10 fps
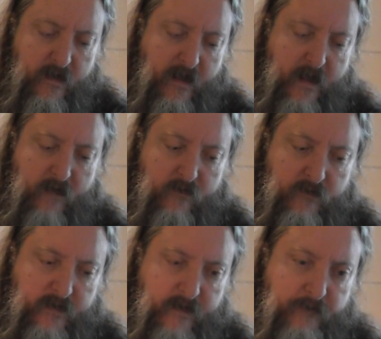uh,
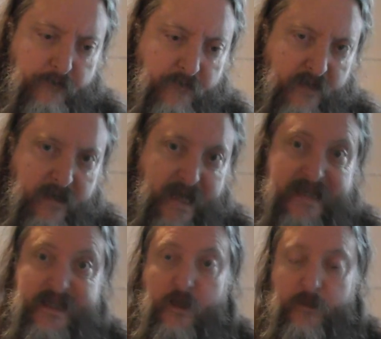old um,
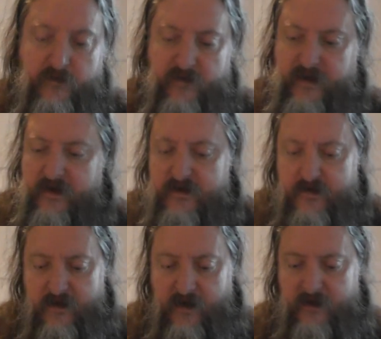Easy Comic Reader,
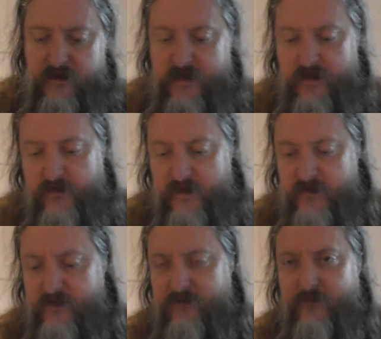I could send him
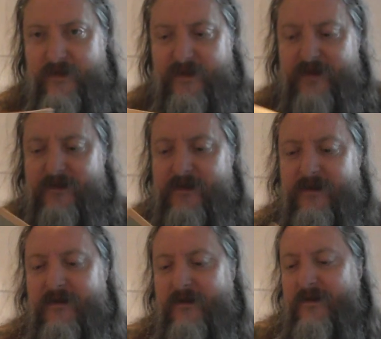these these
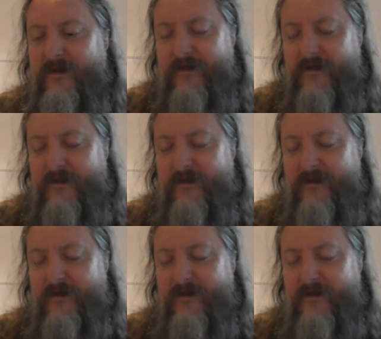uh,